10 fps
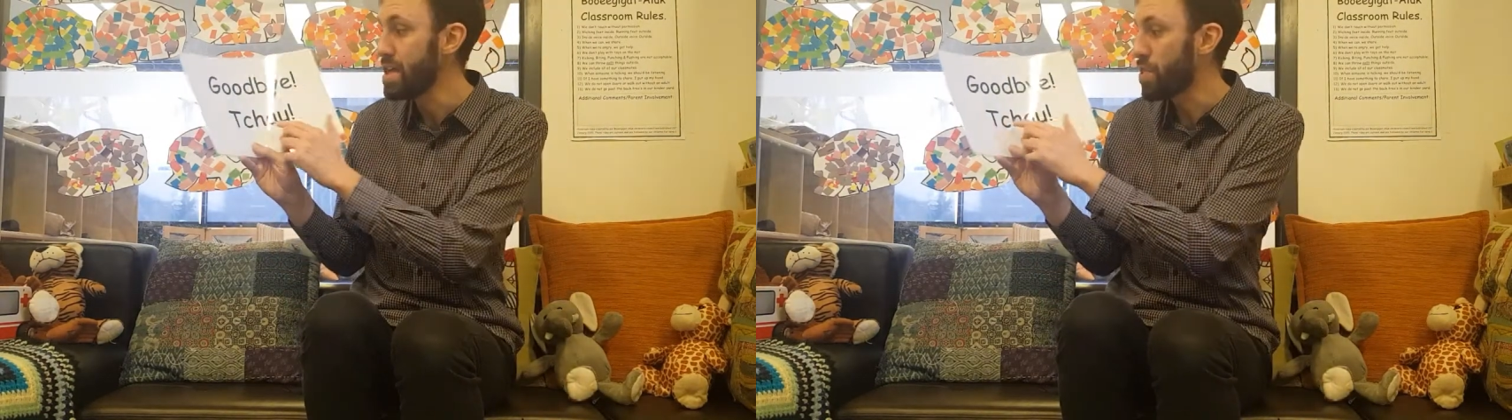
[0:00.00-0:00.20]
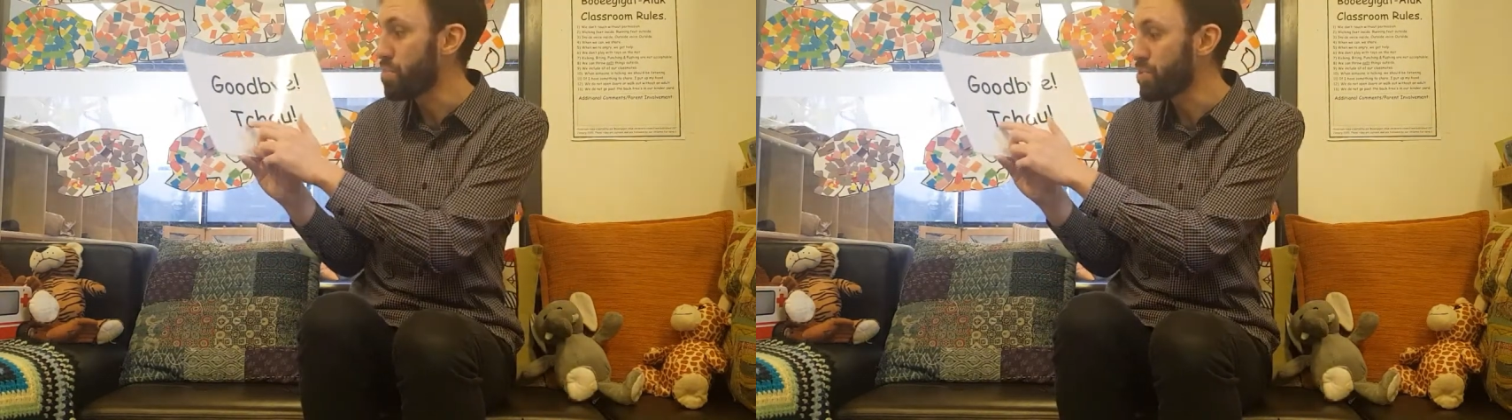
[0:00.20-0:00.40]

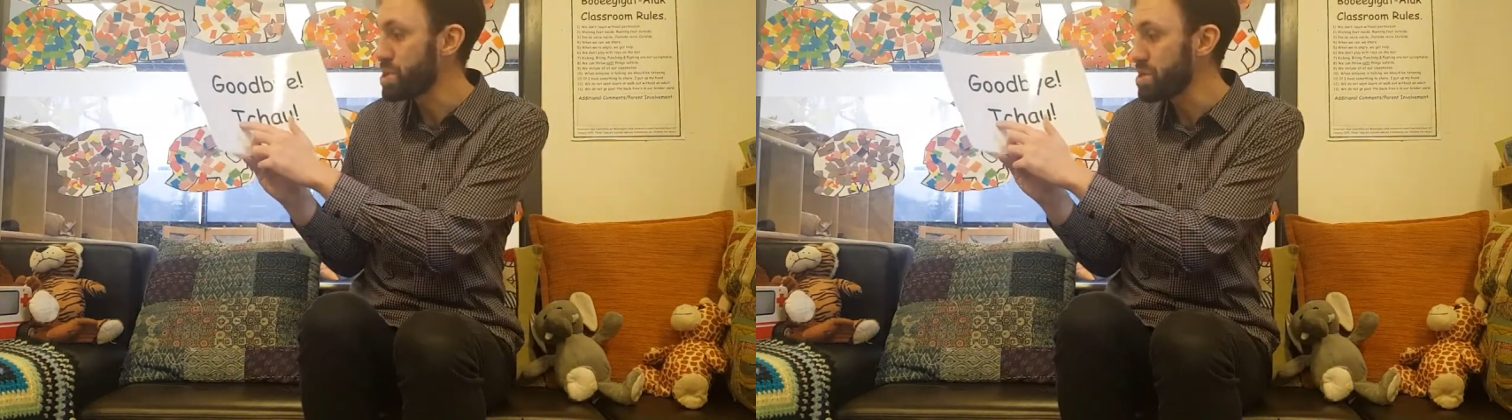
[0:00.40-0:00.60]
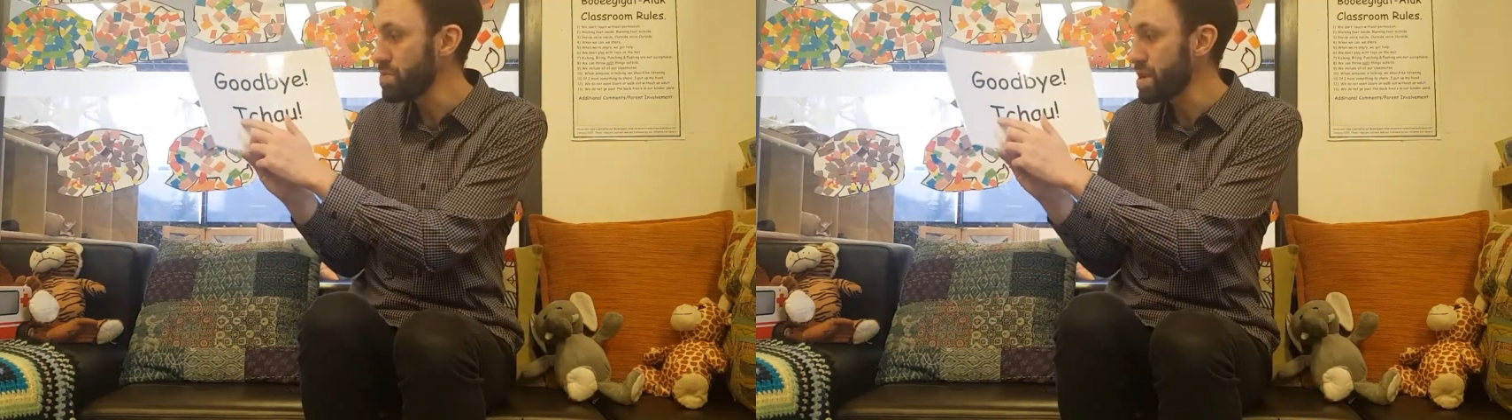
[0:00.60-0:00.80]
the
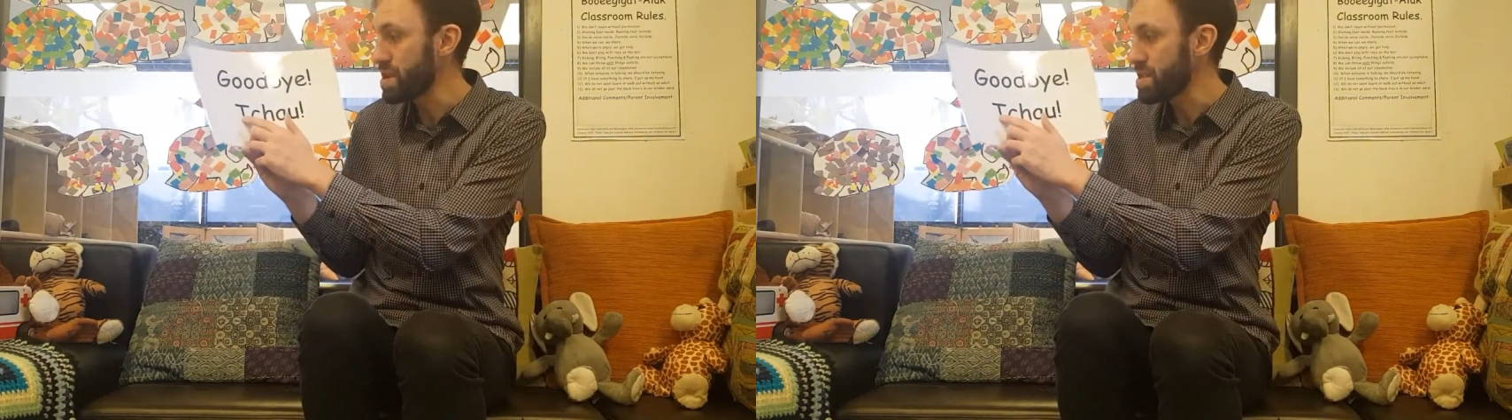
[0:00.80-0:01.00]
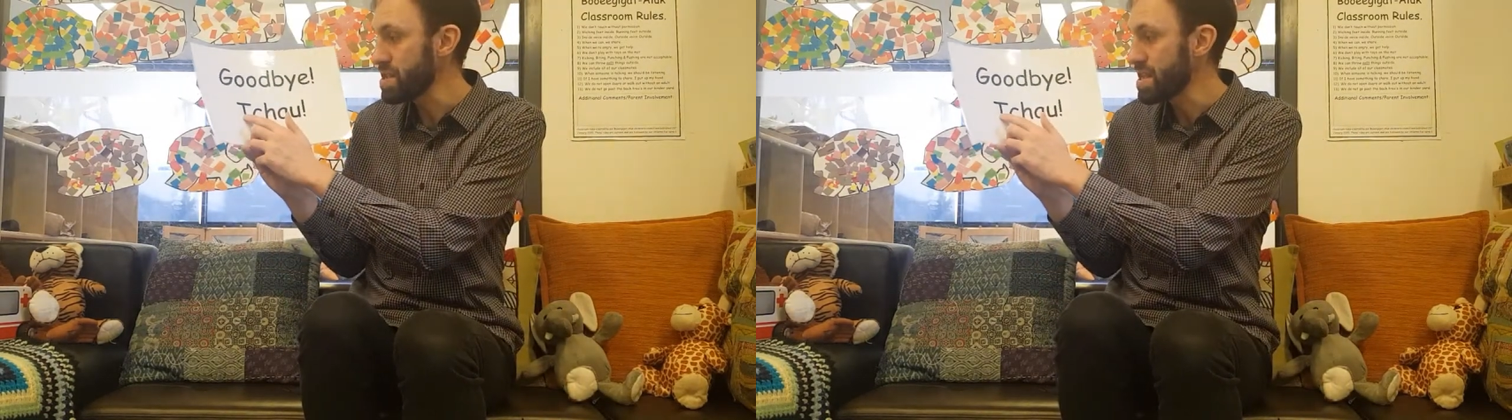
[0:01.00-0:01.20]

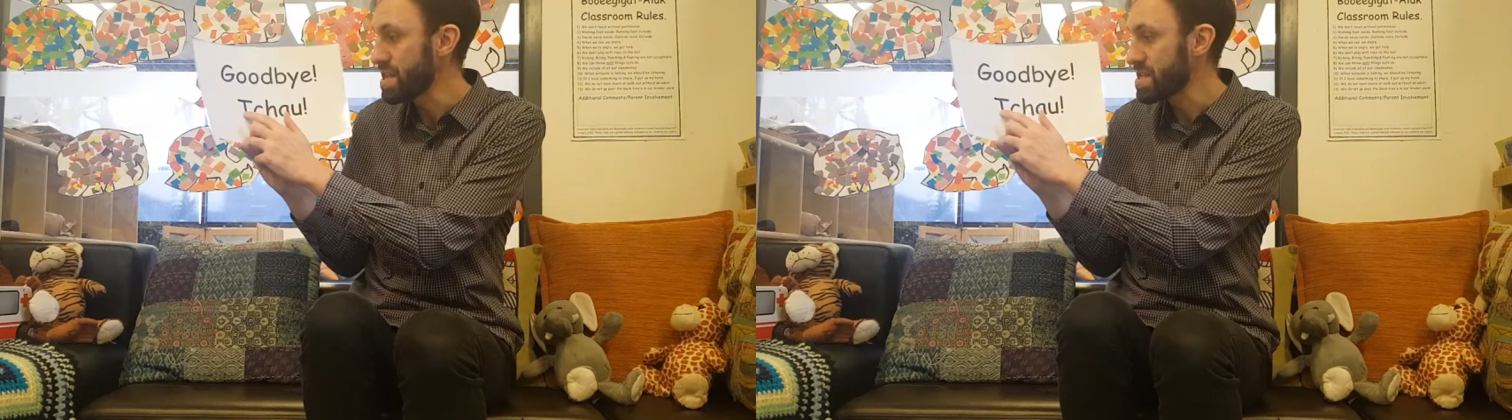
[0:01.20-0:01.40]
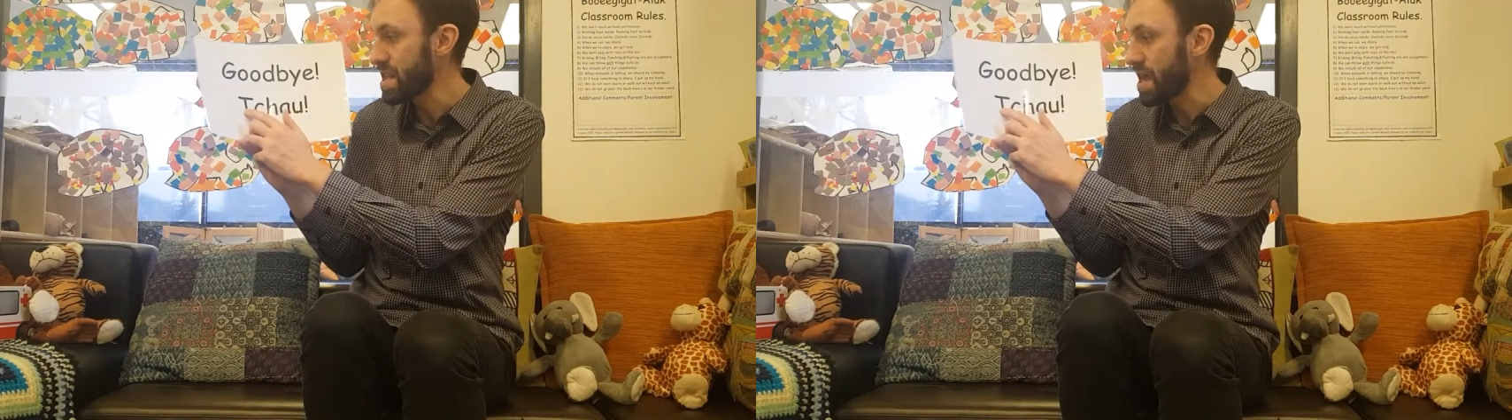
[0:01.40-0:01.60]
Brazilians
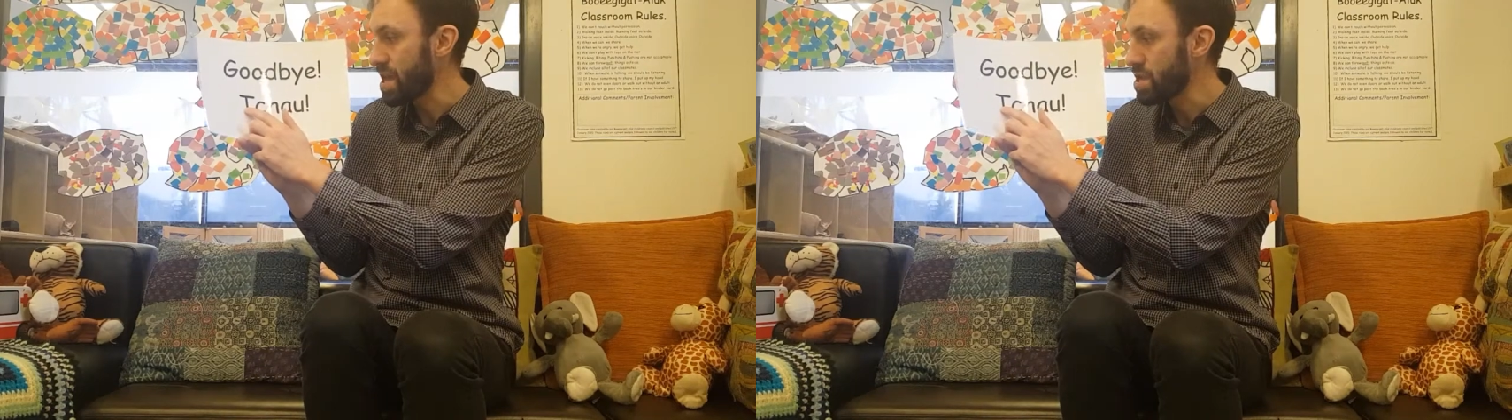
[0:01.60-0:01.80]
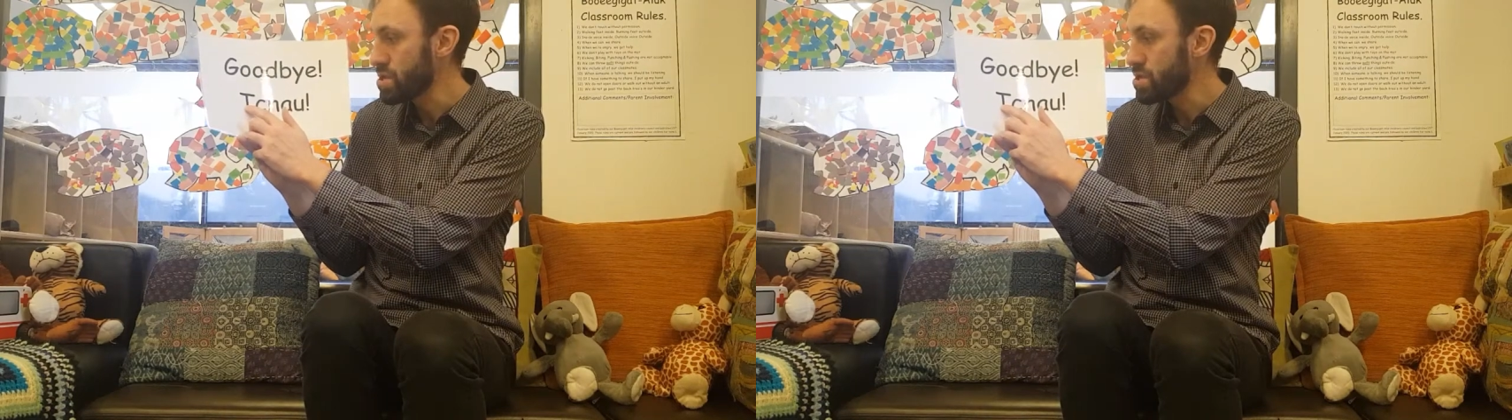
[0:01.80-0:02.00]

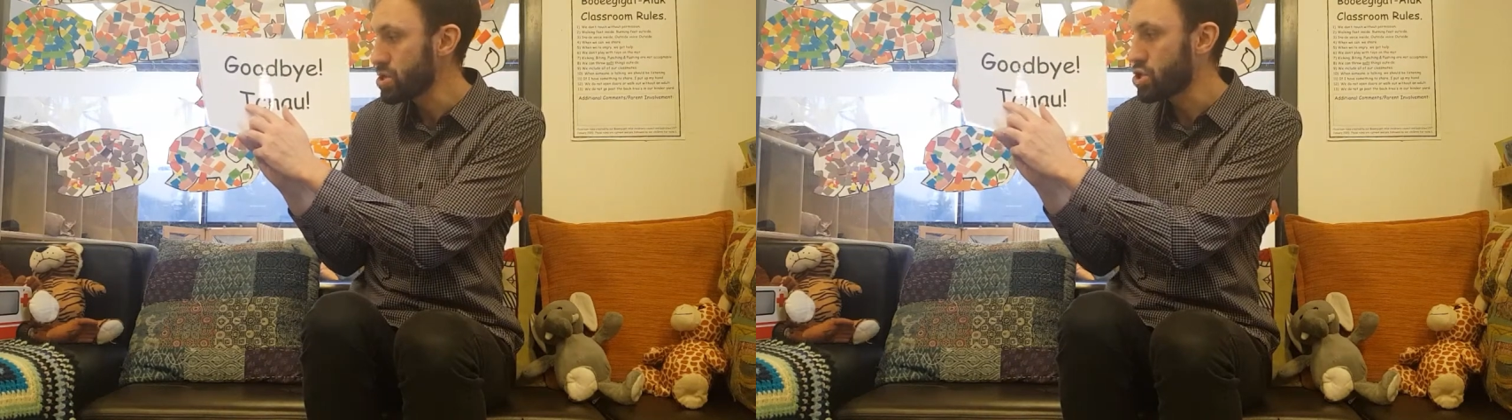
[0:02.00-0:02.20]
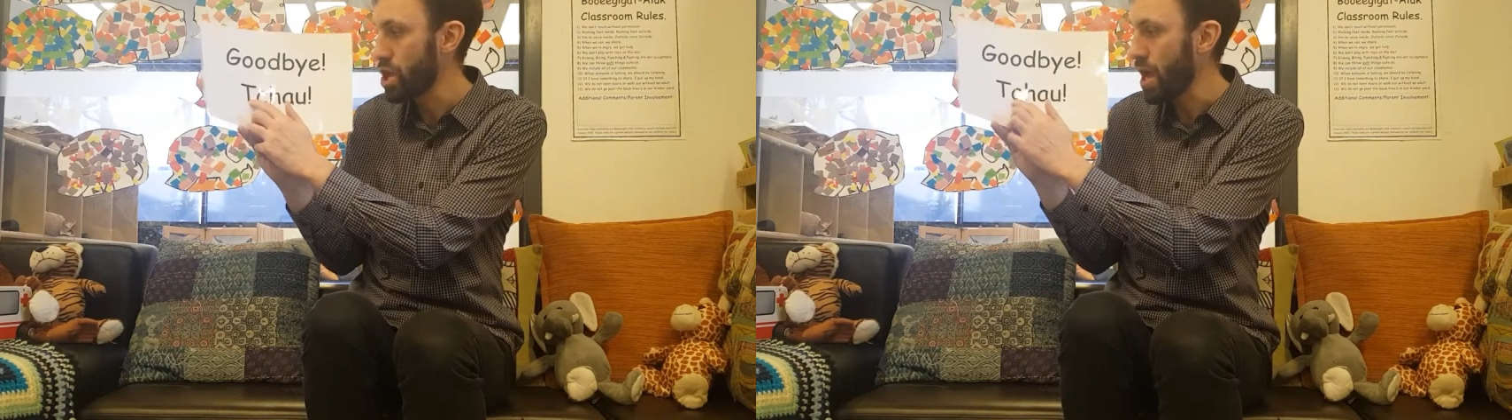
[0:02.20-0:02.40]
say
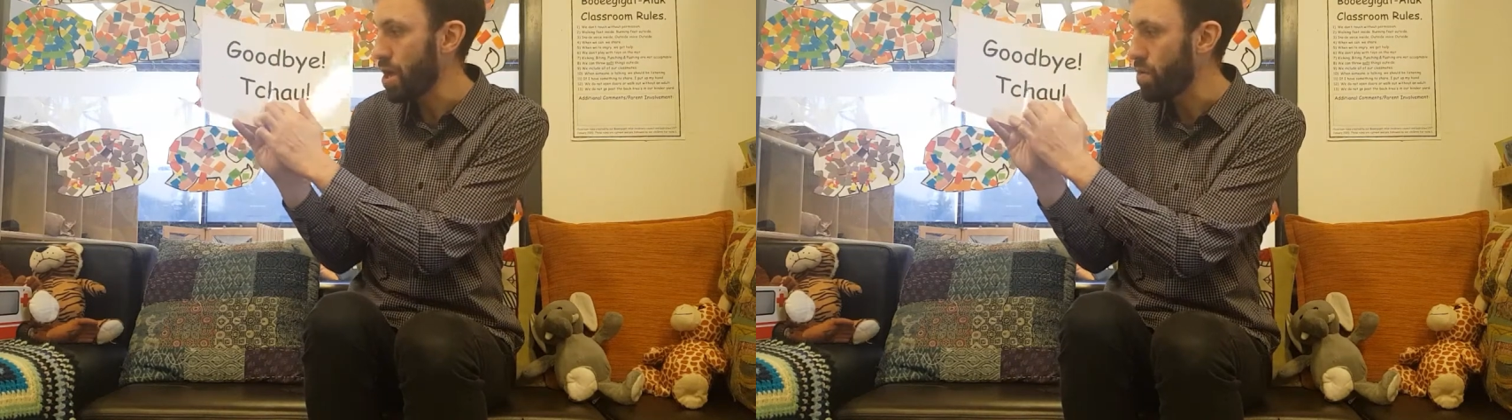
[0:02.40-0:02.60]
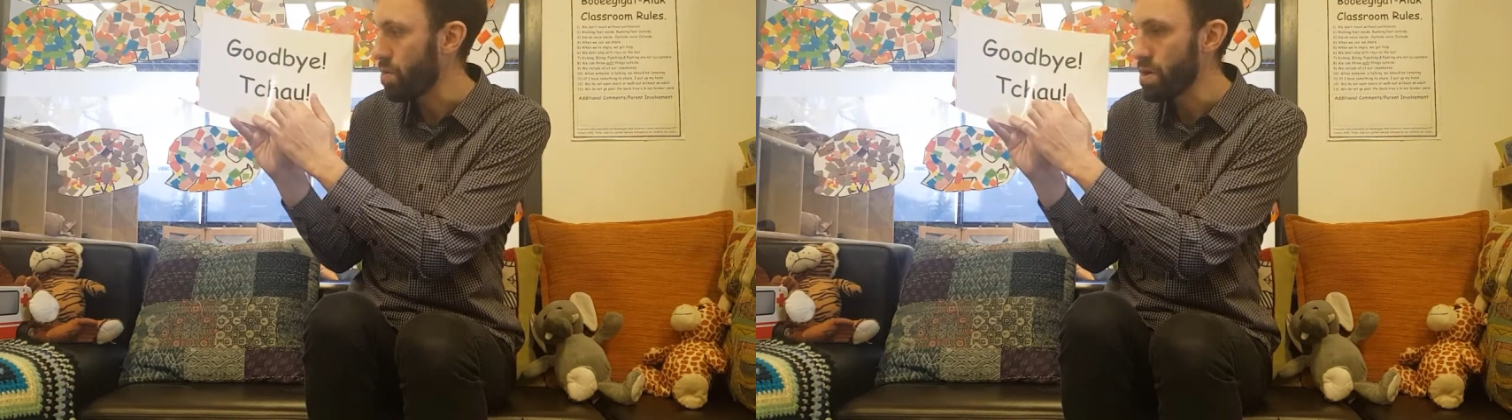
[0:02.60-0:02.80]
ciao.